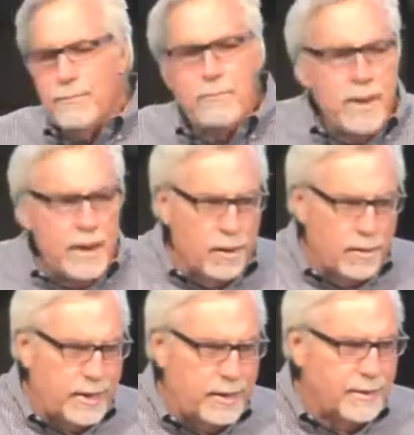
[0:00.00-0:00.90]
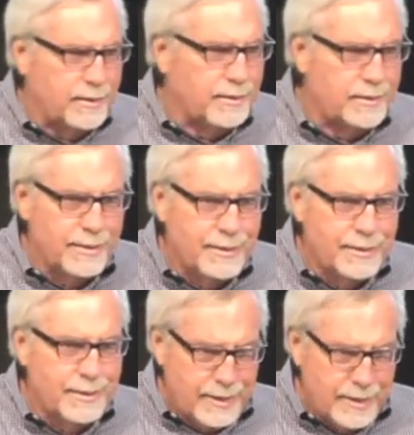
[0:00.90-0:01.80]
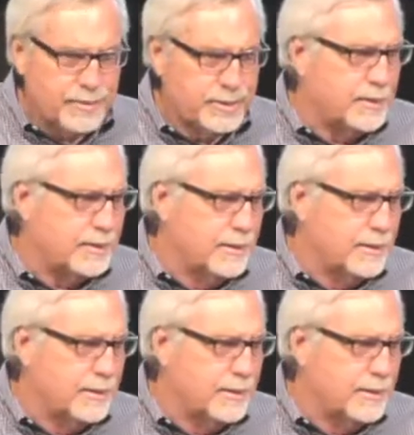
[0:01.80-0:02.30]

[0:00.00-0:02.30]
Mary gets it.